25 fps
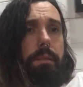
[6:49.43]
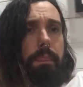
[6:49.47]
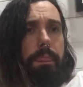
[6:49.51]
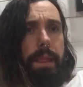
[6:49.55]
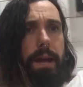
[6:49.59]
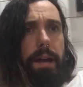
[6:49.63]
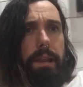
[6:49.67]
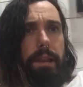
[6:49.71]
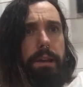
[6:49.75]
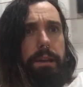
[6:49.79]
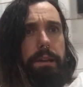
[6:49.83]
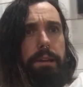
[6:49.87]

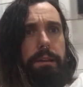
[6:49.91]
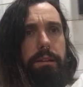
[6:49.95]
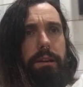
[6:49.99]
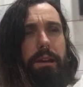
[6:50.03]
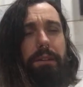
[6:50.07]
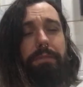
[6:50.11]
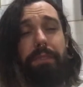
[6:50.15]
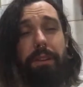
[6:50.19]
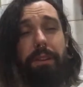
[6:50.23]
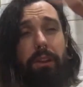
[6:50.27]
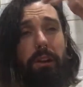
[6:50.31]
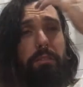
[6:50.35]
And
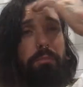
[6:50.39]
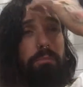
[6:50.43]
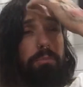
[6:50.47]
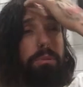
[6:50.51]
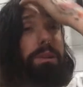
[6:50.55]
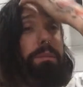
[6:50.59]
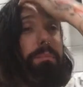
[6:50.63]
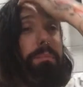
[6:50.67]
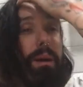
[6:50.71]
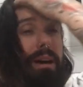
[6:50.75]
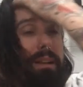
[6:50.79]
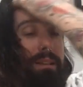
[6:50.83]
I fell off
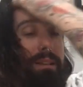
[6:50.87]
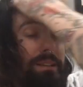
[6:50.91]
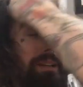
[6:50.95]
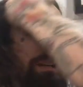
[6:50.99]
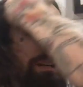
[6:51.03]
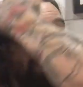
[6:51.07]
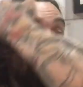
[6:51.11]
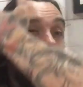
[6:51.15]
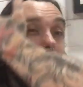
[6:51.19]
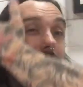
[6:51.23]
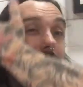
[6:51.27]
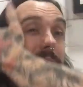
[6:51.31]
pretty bad,
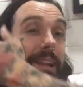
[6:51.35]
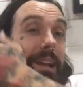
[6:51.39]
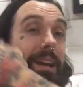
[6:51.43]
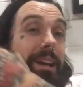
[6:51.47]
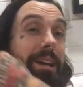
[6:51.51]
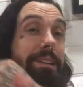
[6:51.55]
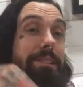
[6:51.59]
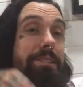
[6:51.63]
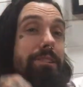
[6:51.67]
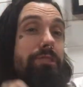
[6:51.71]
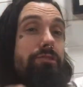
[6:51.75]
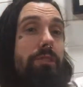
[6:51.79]
and
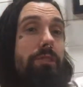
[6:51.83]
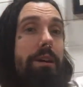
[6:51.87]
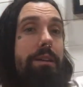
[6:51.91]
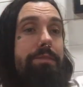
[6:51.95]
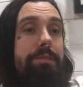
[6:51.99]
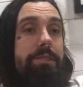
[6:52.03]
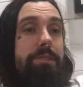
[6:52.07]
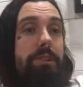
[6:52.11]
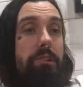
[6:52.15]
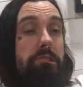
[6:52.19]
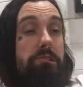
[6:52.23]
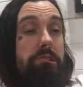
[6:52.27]
I had to
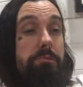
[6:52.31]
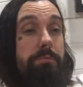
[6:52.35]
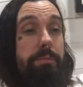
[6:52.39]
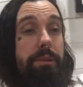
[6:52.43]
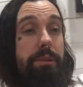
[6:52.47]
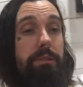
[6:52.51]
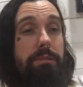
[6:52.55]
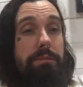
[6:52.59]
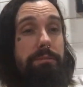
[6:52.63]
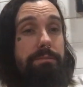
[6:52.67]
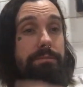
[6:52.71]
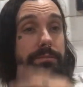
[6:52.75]
drive to
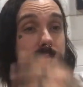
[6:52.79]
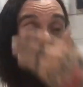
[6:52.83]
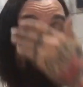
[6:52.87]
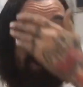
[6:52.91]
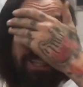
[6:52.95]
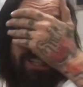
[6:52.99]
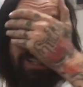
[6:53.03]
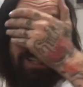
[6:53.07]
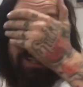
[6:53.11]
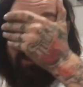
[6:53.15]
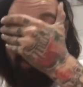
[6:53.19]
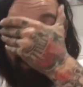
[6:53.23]
hospital
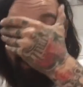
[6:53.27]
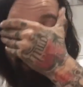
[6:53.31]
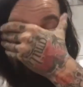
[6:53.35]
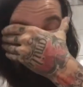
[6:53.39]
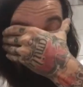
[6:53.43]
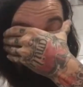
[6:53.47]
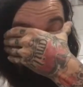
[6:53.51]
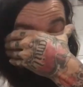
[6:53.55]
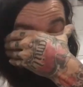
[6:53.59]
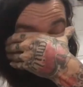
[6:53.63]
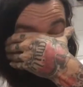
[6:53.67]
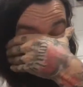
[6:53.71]

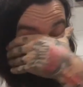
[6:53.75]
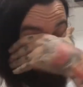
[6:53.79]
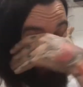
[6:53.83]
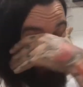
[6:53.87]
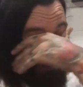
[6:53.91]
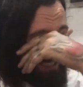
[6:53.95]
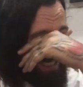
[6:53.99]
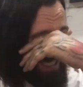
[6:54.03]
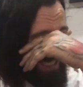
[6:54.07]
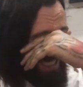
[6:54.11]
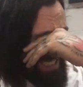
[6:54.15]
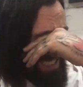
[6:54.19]
myself,
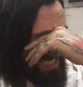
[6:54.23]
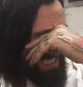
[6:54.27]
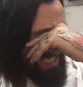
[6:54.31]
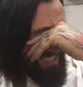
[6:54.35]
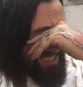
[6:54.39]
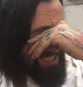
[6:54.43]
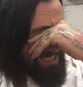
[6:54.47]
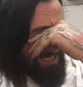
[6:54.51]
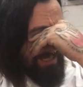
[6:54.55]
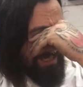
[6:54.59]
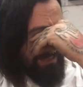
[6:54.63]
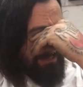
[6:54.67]

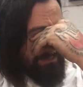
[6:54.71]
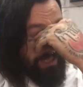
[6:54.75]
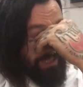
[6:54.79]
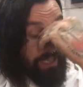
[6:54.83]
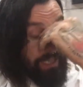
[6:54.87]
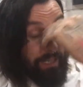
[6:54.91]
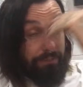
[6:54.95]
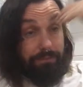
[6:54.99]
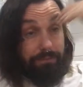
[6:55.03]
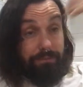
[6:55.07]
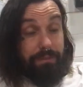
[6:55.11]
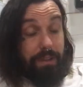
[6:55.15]
and
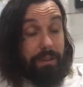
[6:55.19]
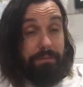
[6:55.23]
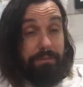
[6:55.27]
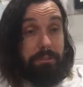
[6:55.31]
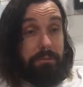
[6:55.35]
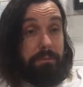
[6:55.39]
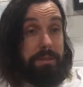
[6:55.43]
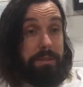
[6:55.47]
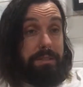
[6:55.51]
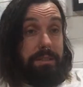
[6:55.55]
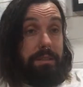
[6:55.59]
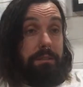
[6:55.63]
I
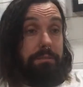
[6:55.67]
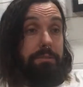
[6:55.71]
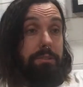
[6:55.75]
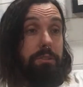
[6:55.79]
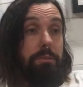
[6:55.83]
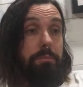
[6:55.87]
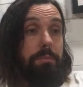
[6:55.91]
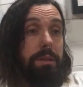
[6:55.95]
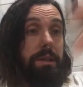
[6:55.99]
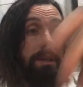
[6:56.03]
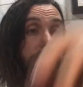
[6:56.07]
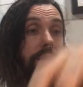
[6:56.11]
fucked myself up.